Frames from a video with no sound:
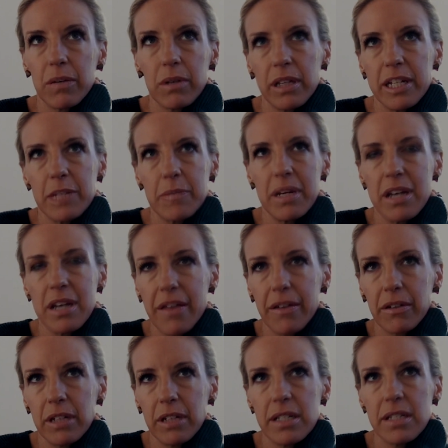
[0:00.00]
Really, it's been
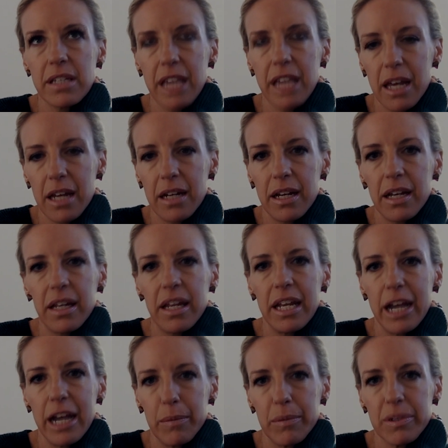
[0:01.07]
Netherlands, Canada, and
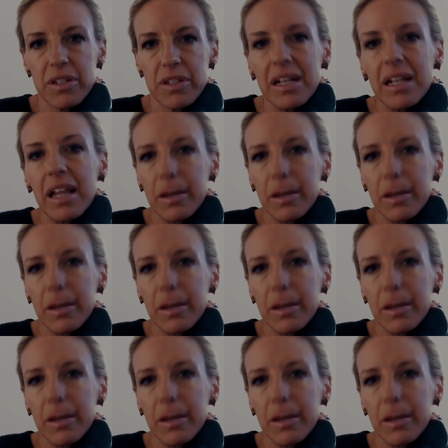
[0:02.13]
now Brazil.